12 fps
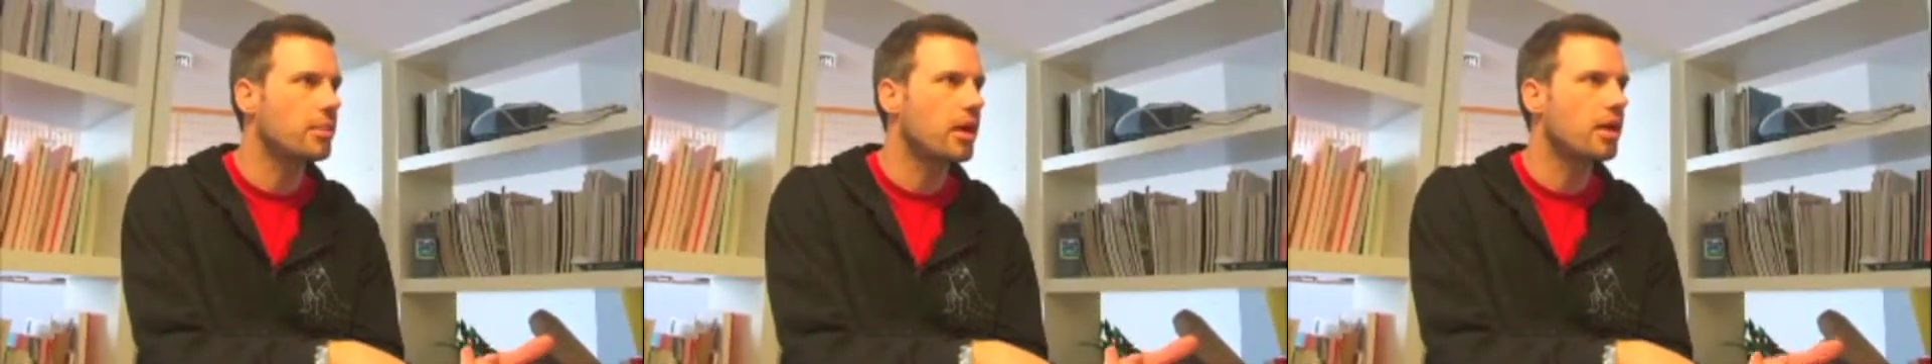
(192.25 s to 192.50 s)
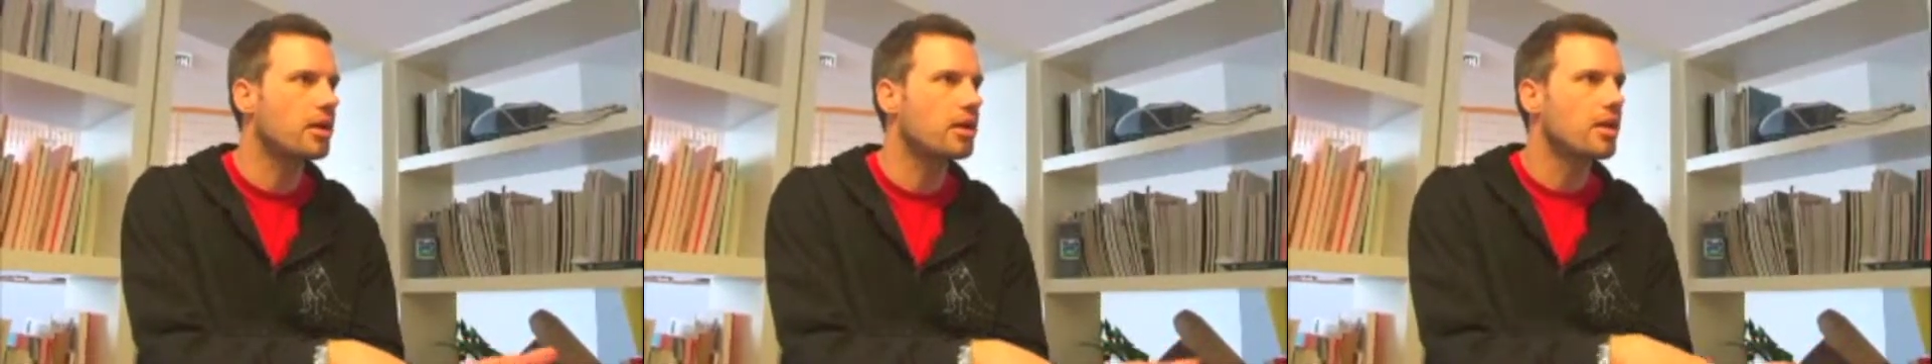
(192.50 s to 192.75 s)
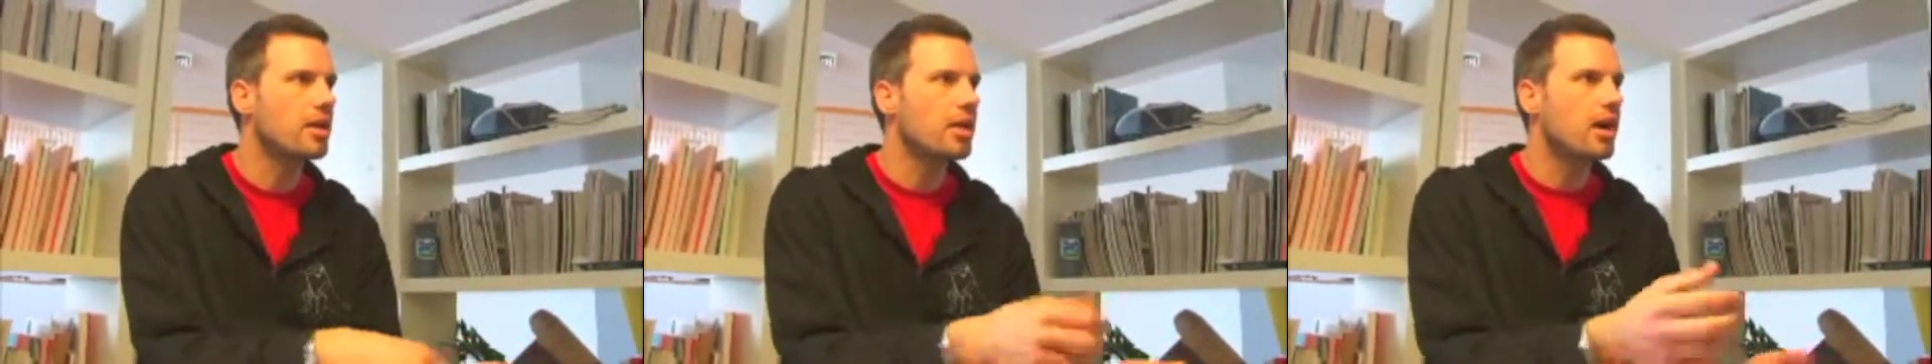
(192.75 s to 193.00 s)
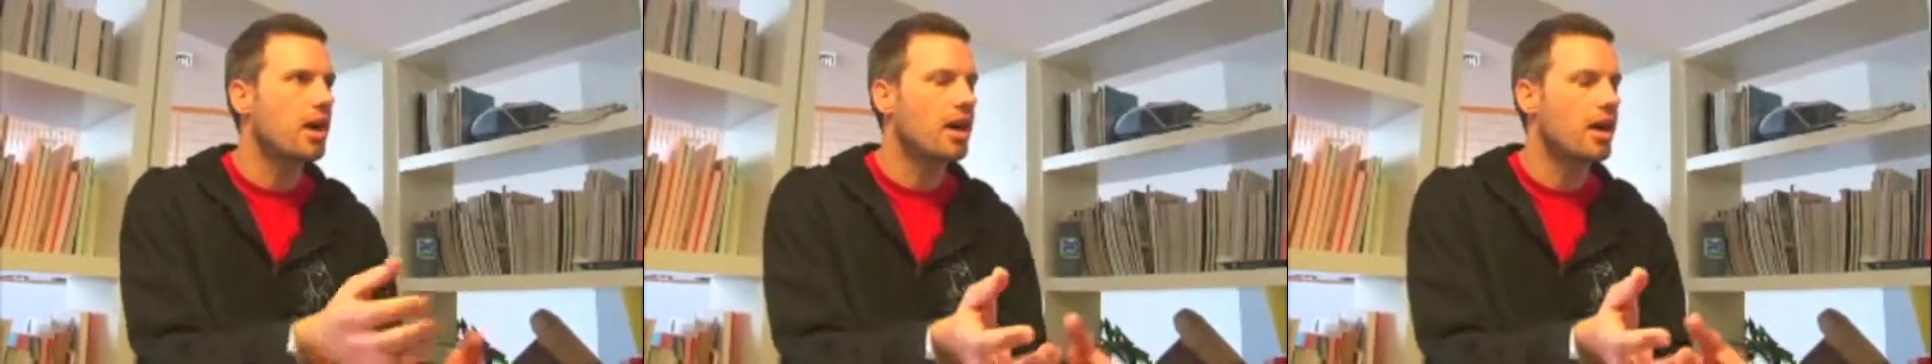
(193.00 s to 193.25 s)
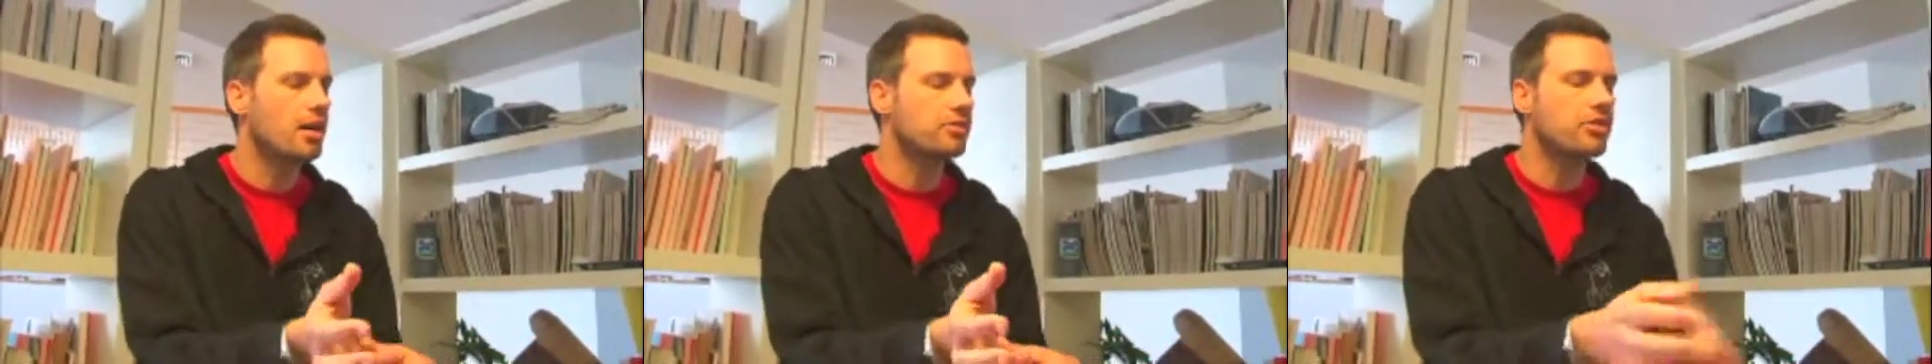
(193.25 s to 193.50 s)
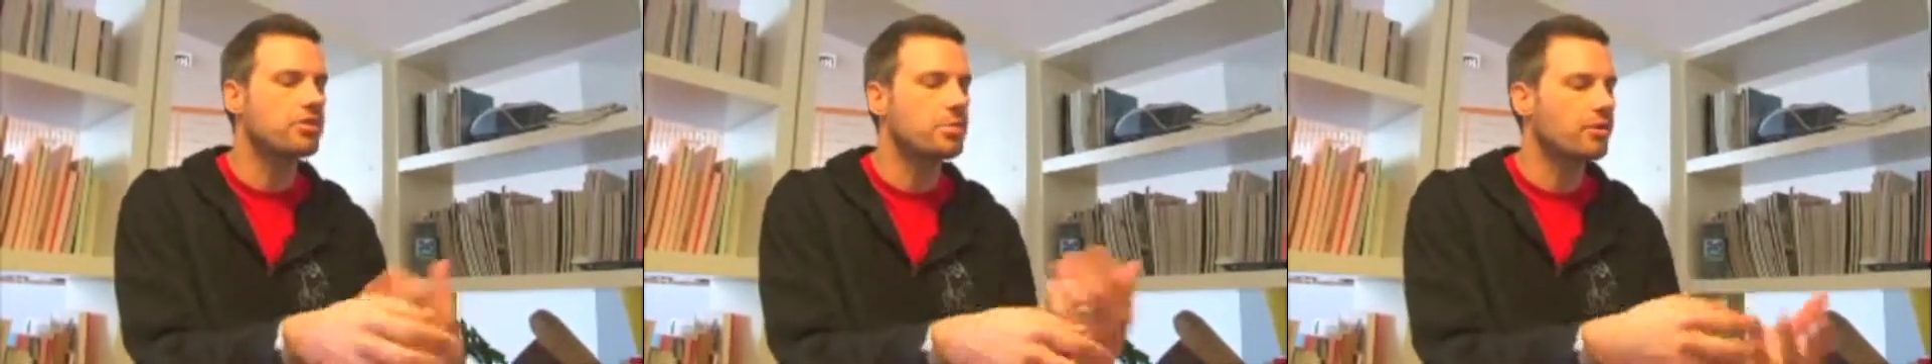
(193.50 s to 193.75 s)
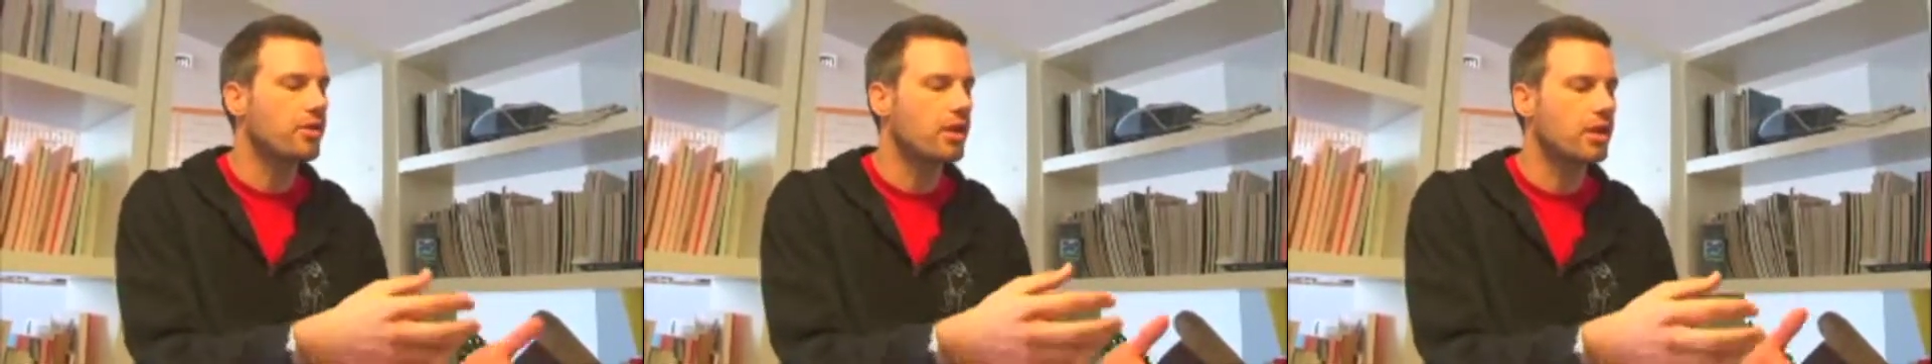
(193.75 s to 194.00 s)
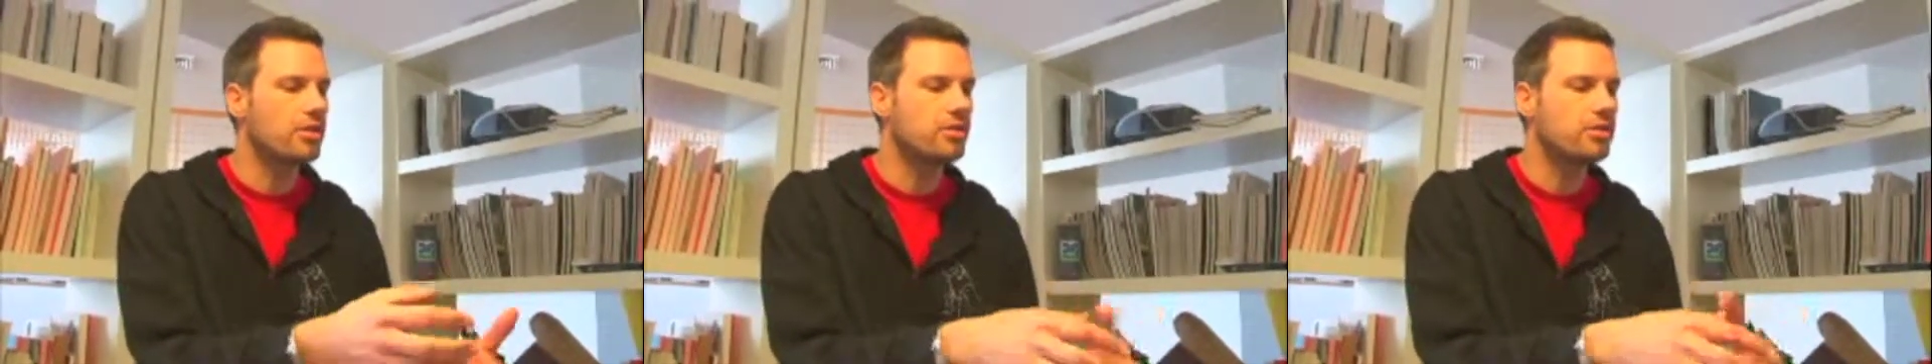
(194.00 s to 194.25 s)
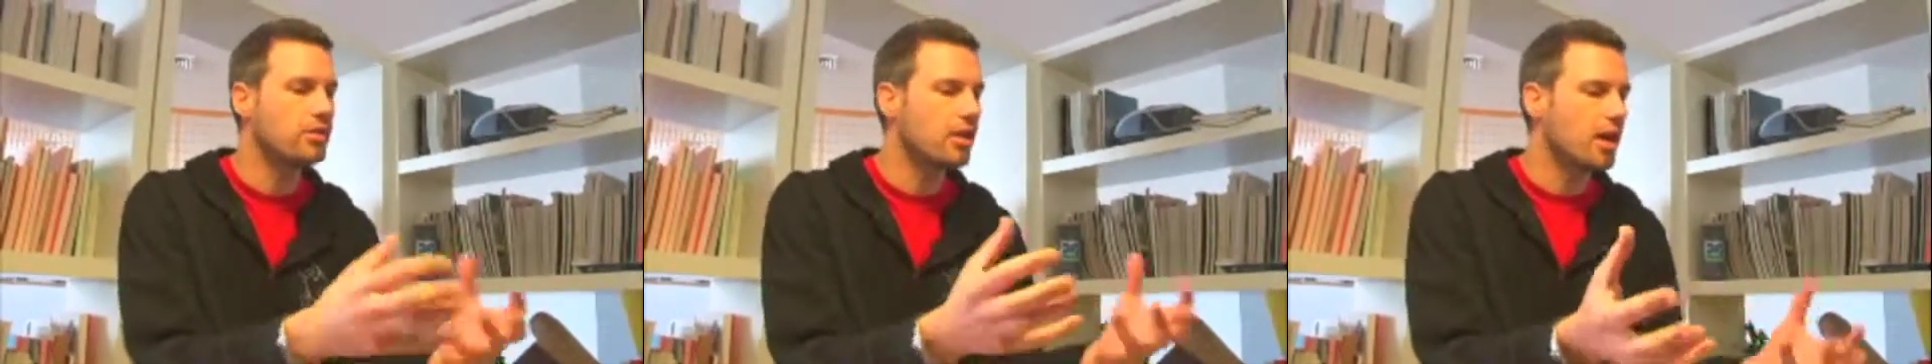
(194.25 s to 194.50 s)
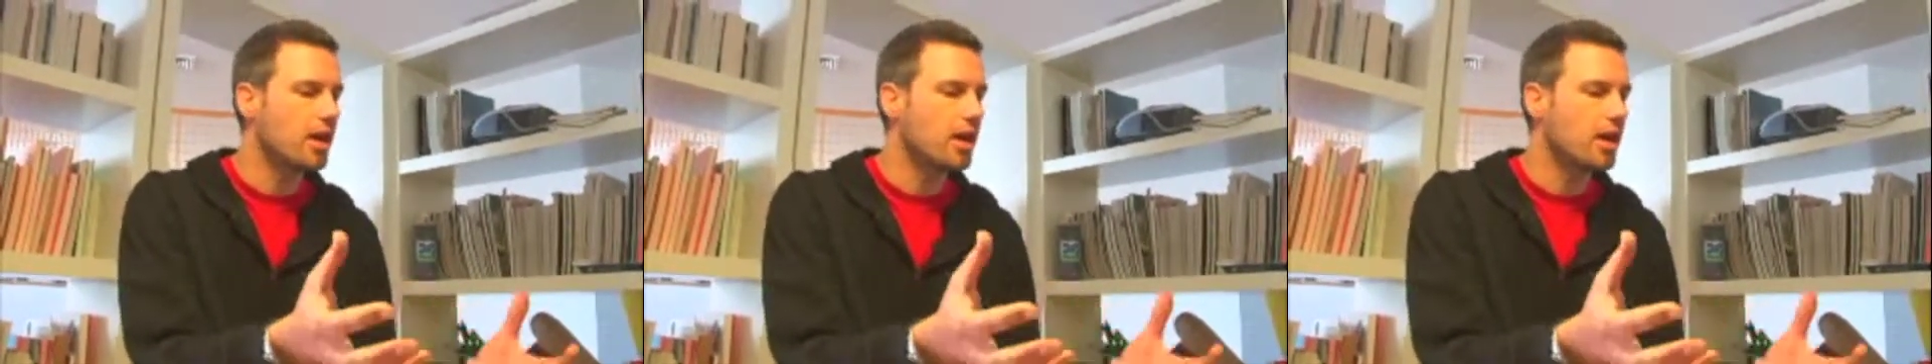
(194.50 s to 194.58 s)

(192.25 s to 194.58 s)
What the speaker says: about just provides